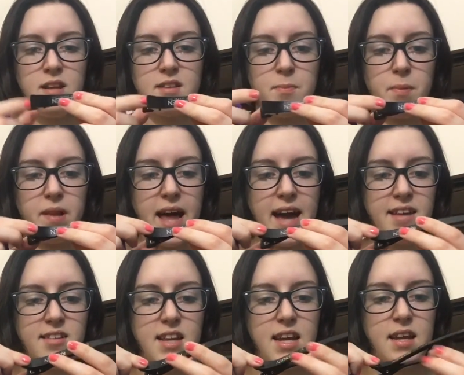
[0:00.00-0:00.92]
It's
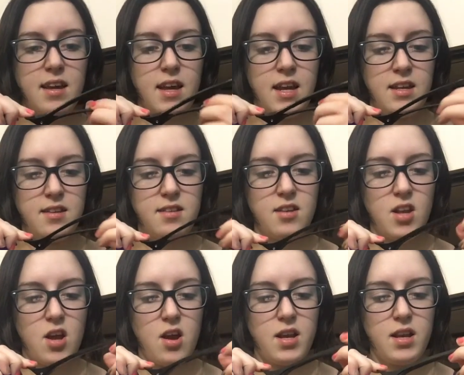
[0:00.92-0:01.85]
plastic and it's
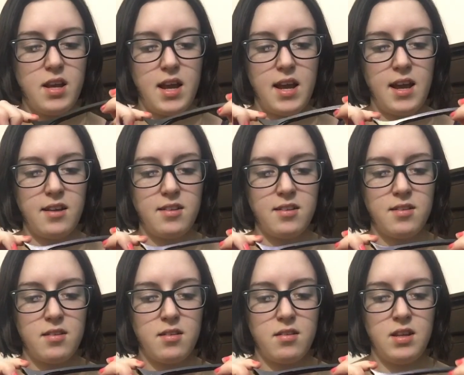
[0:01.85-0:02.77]
not
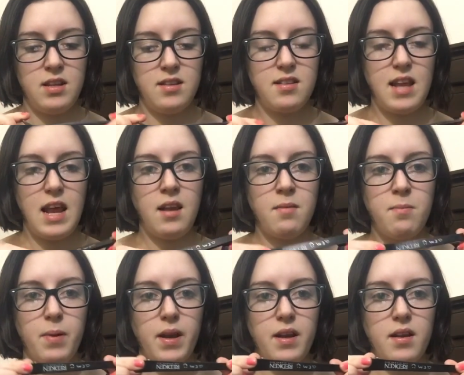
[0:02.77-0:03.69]
as
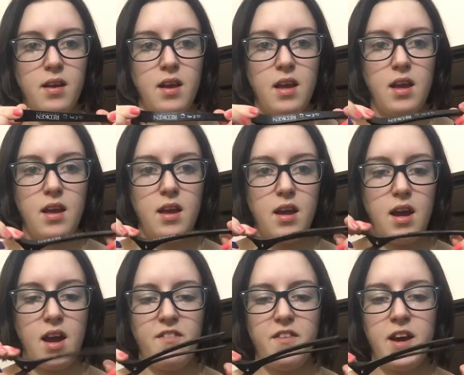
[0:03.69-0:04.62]
insane, but
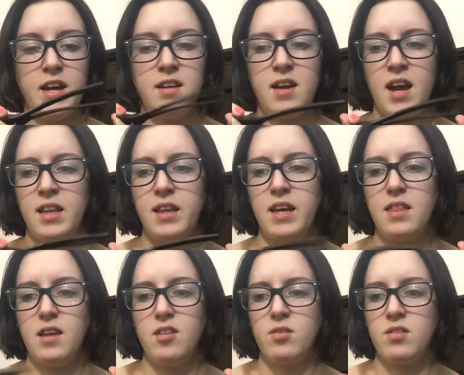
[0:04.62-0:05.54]
I find I like
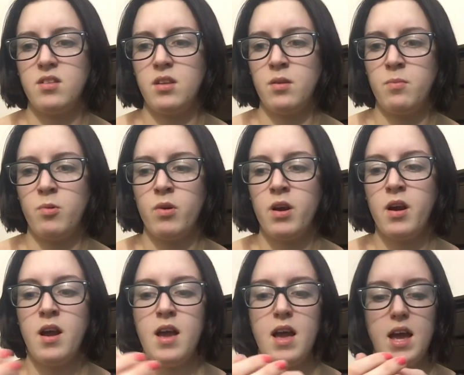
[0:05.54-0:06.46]
these ones a little
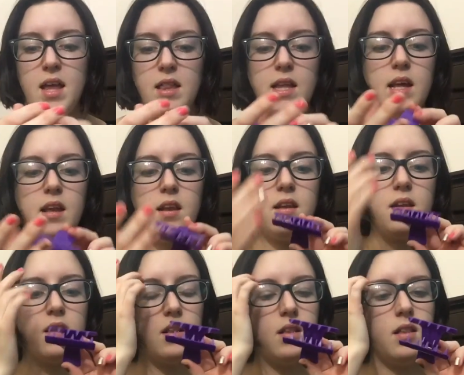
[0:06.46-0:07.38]
more. And
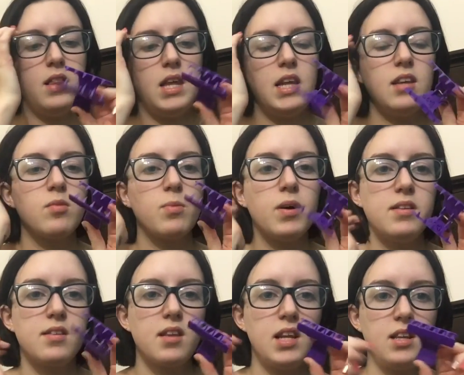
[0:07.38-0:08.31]
then these
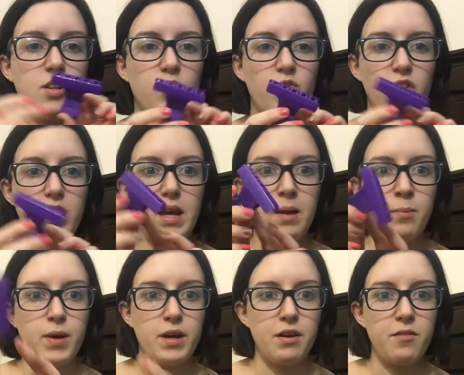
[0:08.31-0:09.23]
ones is for
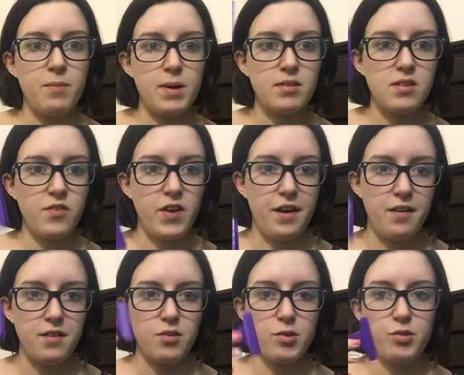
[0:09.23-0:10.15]
like bigger amounts of
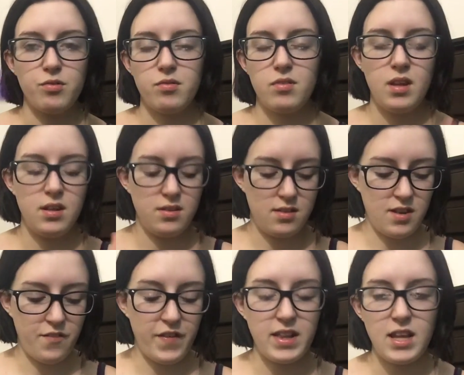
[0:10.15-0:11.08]
hair and
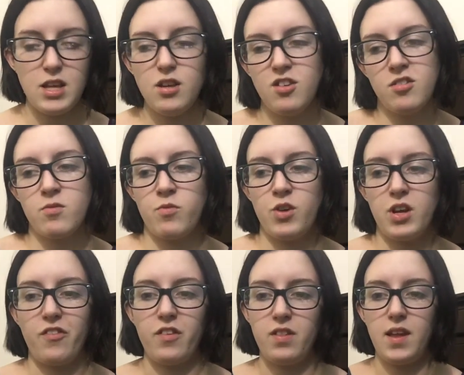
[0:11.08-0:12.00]
stuff like that. You use them for
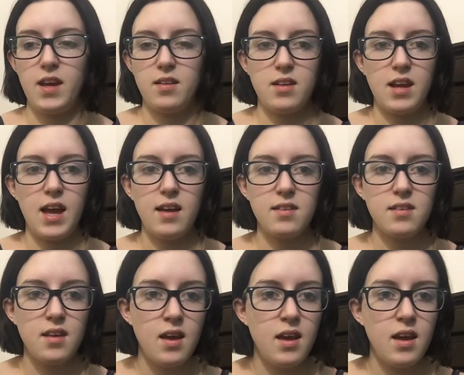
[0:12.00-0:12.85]
different things, I guess.